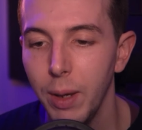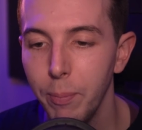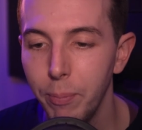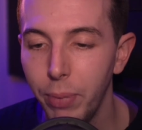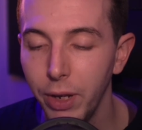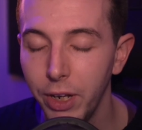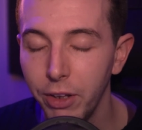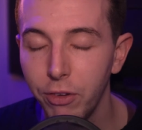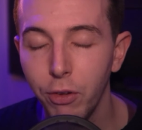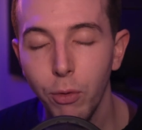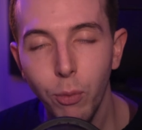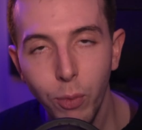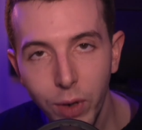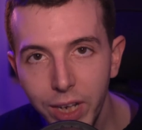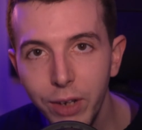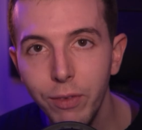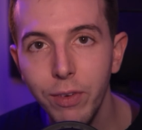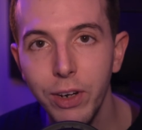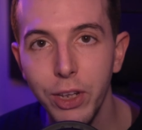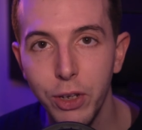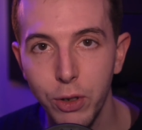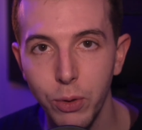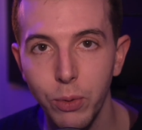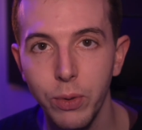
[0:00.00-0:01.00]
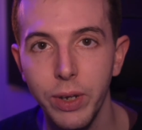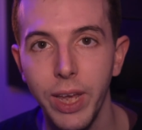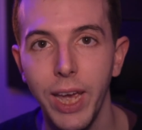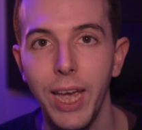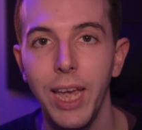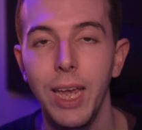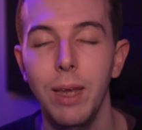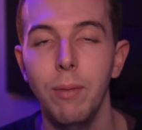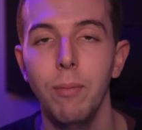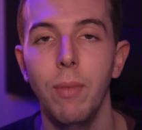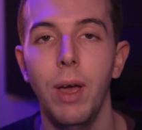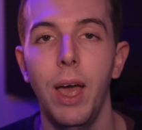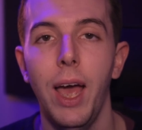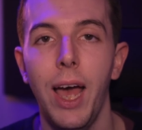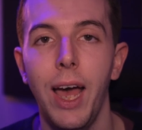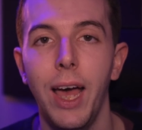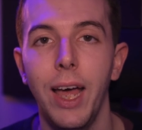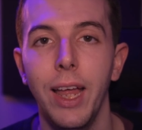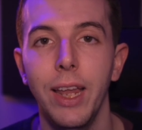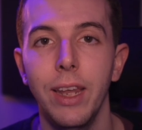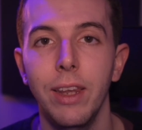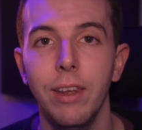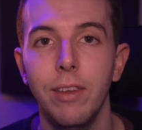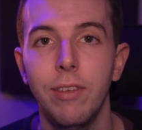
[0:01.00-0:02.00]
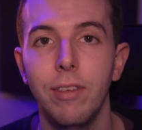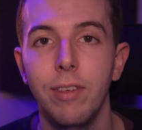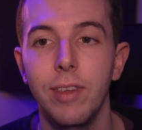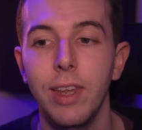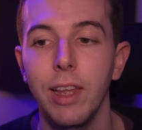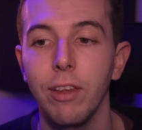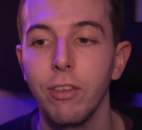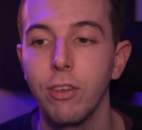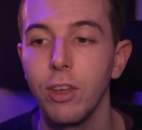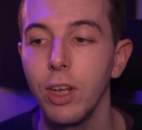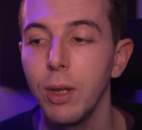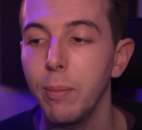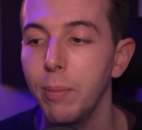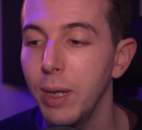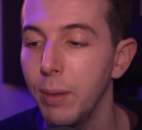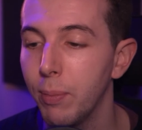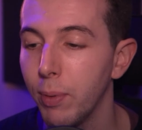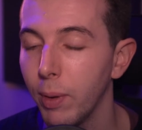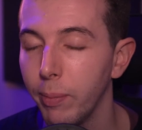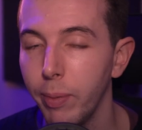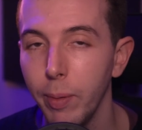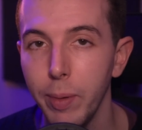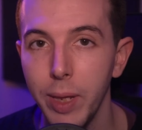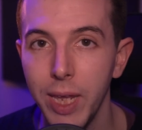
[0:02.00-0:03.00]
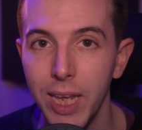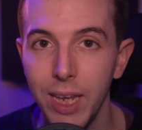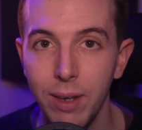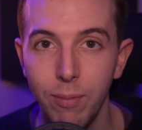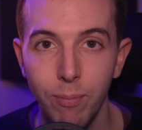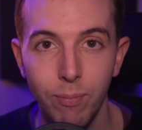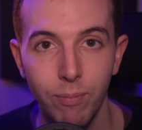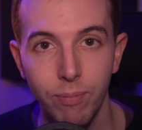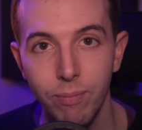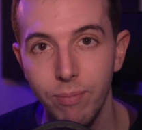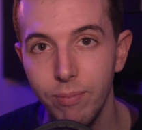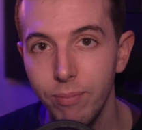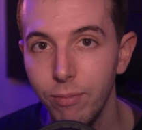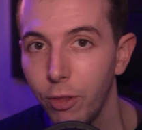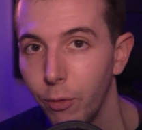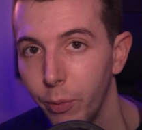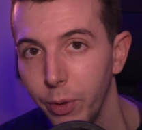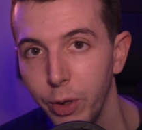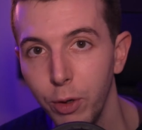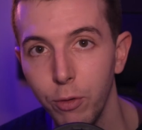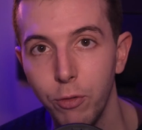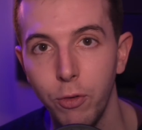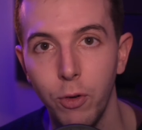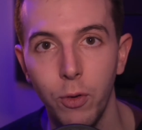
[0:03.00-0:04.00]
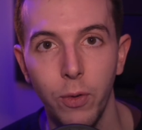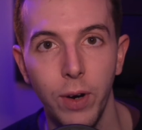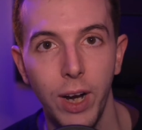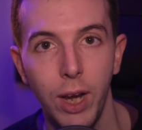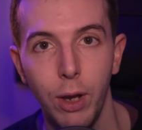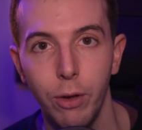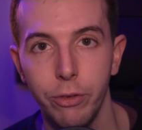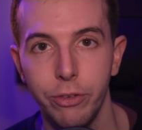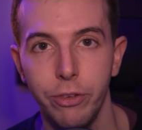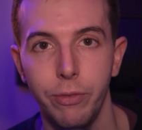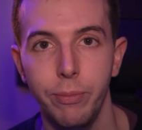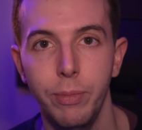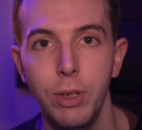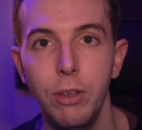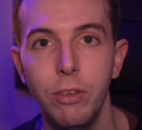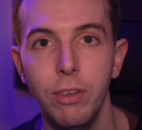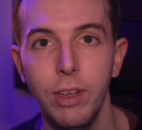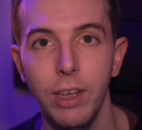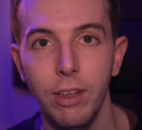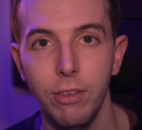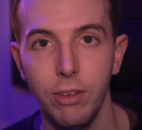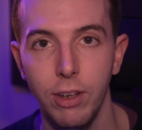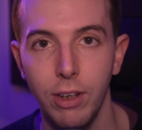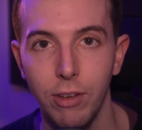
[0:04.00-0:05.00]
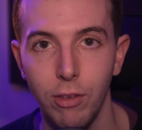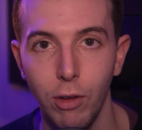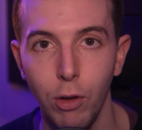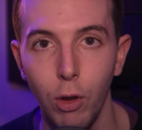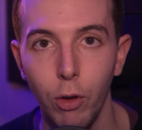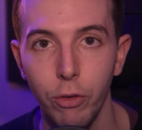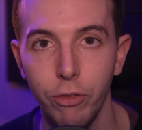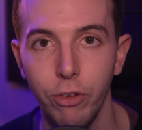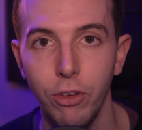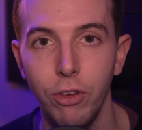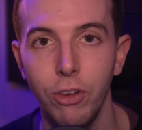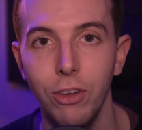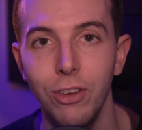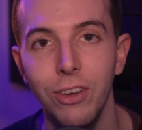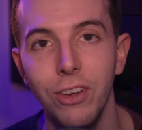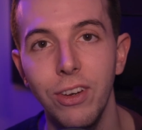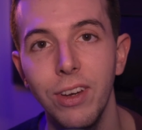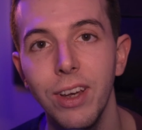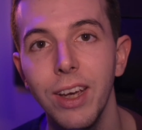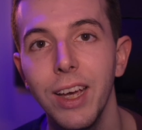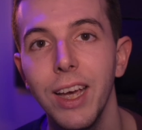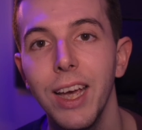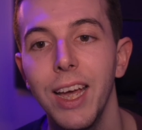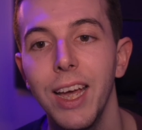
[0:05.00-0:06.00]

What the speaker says: But it's a really cool game, and there's going to be probably 3 or 4 hours of music, so there's a lot to do,